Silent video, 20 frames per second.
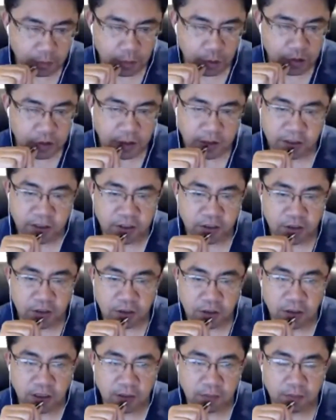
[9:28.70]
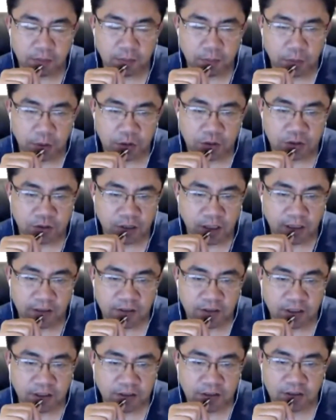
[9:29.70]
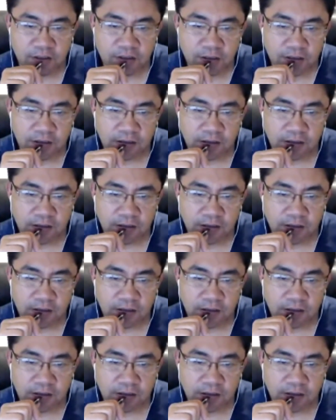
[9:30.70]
Protecting your personal assets.